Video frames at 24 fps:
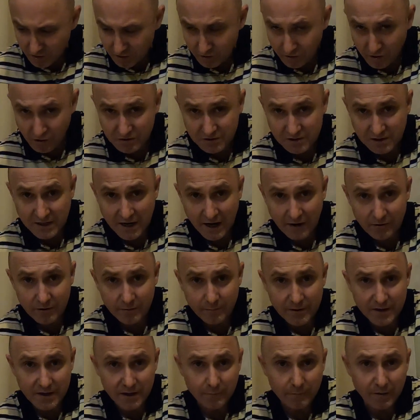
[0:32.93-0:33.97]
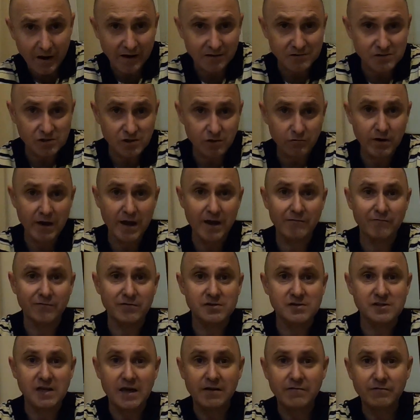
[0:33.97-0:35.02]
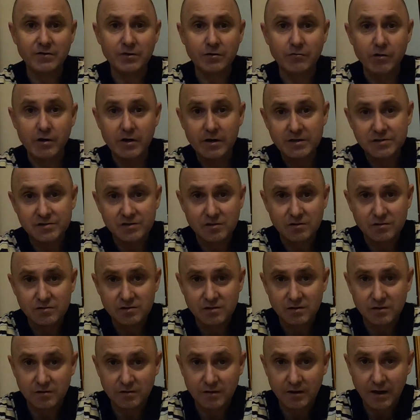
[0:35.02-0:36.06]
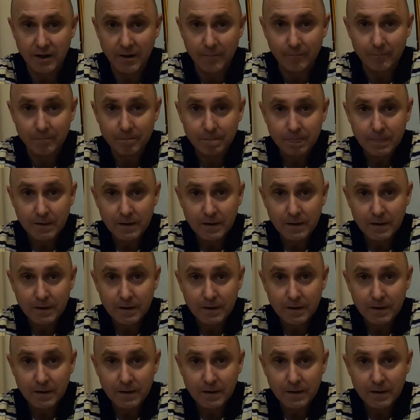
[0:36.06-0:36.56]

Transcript: not to carry big amounts around for safety reasons and,